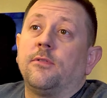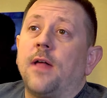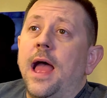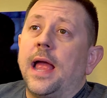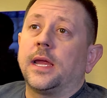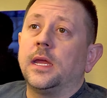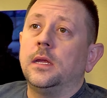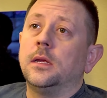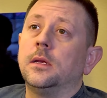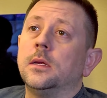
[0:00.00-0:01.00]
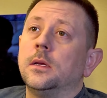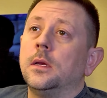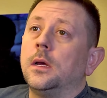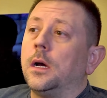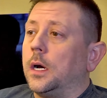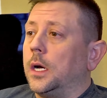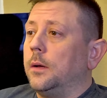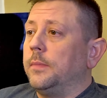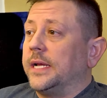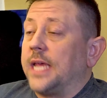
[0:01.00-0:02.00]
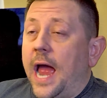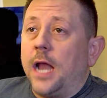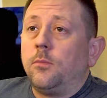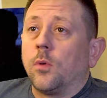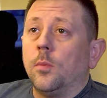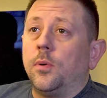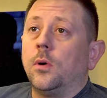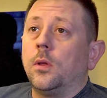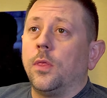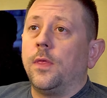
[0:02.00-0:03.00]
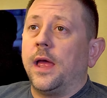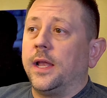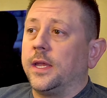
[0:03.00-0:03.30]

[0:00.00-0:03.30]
flag. It's admirable that,